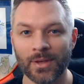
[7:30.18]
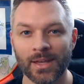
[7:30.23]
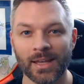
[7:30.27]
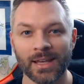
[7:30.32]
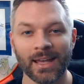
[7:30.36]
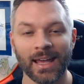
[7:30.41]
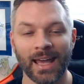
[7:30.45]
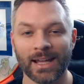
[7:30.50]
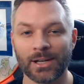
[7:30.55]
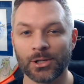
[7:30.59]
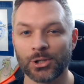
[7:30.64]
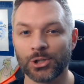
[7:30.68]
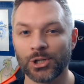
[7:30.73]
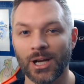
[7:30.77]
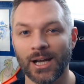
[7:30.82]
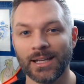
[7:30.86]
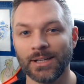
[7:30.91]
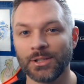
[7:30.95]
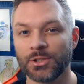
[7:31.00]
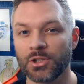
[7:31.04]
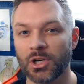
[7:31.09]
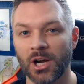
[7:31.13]
at
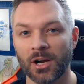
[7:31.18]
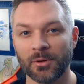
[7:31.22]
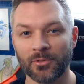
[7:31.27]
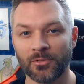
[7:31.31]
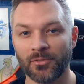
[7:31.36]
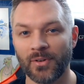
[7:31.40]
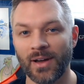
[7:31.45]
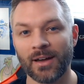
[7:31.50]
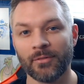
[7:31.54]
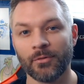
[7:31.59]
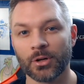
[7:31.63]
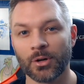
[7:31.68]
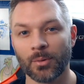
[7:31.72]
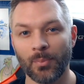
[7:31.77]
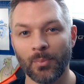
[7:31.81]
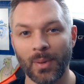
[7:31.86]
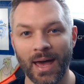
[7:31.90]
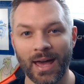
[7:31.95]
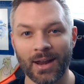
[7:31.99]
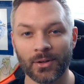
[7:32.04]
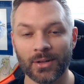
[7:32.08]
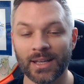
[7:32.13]
Shiny Charm and 500
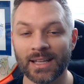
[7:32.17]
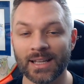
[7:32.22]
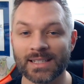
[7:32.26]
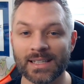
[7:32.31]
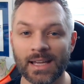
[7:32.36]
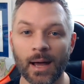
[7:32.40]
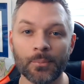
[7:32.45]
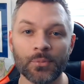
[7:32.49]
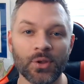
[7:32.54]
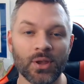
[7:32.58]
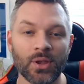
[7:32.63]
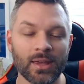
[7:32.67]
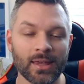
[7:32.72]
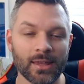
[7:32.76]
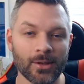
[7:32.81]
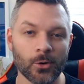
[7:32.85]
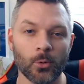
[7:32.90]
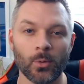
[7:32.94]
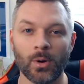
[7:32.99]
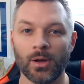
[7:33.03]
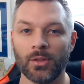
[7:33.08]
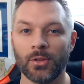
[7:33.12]
battled. It's up to
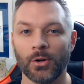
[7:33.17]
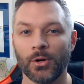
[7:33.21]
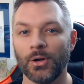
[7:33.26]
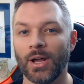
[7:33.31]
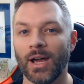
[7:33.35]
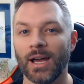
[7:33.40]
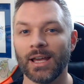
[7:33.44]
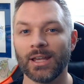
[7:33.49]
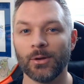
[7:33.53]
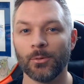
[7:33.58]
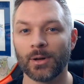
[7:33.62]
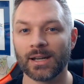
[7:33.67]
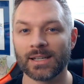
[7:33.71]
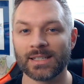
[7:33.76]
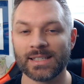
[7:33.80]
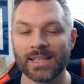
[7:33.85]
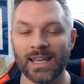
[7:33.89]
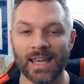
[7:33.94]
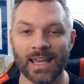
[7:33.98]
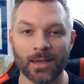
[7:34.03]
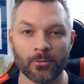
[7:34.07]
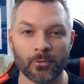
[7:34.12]
you whether or not you want to
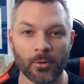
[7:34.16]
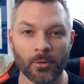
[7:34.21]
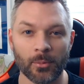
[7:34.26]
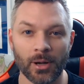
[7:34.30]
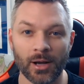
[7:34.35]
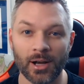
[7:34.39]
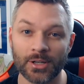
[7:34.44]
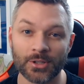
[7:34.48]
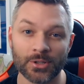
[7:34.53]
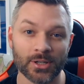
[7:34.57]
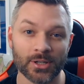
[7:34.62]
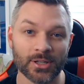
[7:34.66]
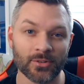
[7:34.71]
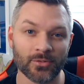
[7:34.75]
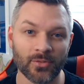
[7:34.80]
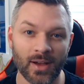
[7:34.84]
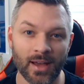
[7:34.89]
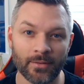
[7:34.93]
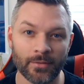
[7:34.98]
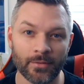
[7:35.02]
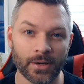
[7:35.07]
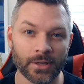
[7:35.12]
take it from 100 to
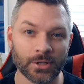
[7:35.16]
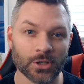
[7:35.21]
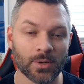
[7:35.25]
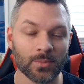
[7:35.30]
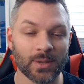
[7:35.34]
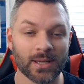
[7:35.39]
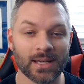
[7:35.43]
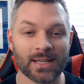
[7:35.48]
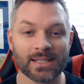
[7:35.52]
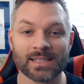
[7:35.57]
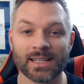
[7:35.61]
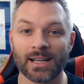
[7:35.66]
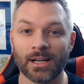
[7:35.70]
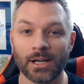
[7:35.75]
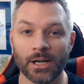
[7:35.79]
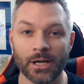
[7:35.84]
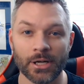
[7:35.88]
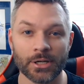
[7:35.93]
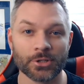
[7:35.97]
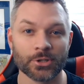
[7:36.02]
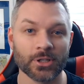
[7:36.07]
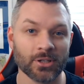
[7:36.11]
500, because at
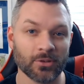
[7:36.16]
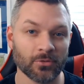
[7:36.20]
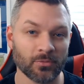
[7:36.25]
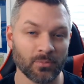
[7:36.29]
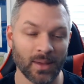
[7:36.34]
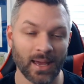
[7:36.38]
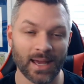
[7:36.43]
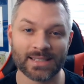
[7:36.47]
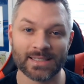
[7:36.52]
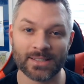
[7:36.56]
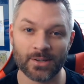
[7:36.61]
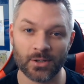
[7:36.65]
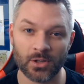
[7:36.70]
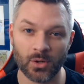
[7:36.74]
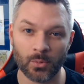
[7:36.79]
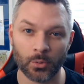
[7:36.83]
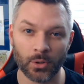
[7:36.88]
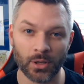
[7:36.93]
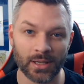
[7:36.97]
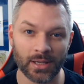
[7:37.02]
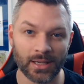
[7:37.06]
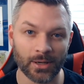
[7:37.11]
100 you've maxed out your
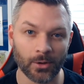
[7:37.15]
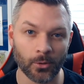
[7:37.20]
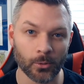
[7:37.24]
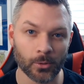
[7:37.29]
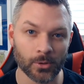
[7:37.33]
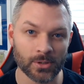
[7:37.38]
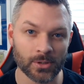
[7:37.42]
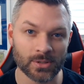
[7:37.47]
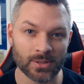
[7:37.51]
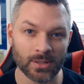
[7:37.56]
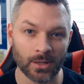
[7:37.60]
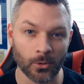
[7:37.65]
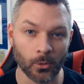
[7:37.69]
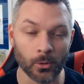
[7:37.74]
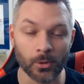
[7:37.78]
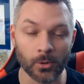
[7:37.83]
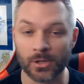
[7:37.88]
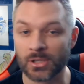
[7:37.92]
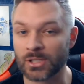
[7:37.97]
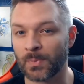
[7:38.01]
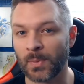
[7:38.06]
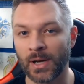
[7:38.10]
Brilliant
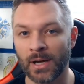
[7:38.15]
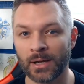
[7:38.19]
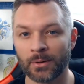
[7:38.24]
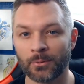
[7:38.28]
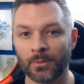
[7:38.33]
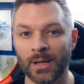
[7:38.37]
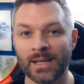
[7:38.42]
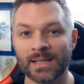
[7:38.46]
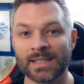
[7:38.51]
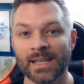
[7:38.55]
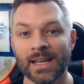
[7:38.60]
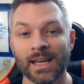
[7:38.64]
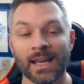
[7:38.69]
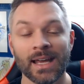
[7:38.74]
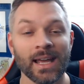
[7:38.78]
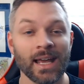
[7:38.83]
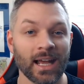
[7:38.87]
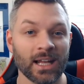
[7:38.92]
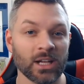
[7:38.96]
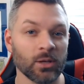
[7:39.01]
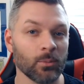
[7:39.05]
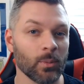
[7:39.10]
Aura spawn rates,
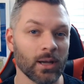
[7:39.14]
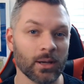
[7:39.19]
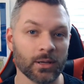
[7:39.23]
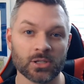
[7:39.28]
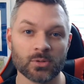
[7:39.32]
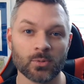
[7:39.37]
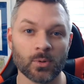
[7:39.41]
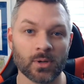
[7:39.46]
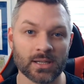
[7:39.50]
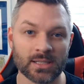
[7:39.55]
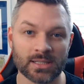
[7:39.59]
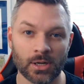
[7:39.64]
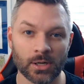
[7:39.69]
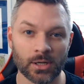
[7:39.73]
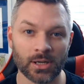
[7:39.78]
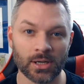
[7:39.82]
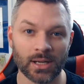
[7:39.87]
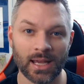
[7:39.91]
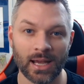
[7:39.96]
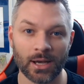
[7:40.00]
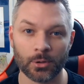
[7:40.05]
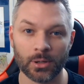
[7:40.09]
and you might just want to start
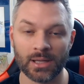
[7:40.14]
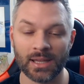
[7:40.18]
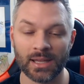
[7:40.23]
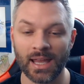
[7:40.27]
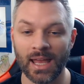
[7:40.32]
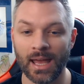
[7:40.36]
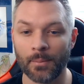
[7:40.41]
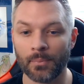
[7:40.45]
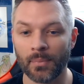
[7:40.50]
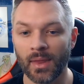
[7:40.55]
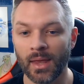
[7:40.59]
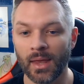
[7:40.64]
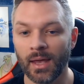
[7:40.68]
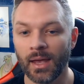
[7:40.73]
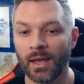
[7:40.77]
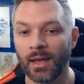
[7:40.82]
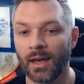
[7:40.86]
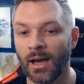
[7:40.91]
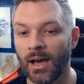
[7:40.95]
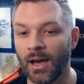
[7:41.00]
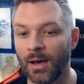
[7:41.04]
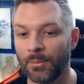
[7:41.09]
encountering them.
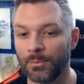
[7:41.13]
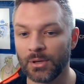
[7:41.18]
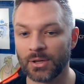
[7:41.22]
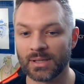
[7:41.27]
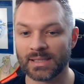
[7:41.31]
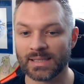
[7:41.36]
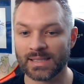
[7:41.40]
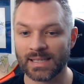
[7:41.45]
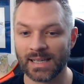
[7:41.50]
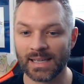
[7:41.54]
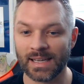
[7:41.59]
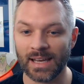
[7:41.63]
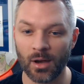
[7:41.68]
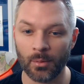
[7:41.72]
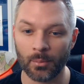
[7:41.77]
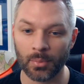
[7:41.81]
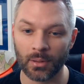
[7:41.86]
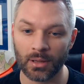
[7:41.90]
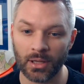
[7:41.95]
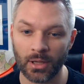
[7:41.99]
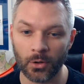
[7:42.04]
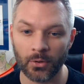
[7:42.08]
You can see down
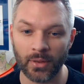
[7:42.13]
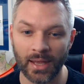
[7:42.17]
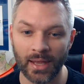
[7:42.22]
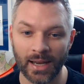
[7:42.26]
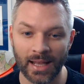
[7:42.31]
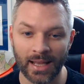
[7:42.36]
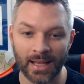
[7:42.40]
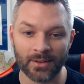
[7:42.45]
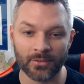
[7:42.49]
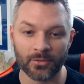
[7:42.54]
below that at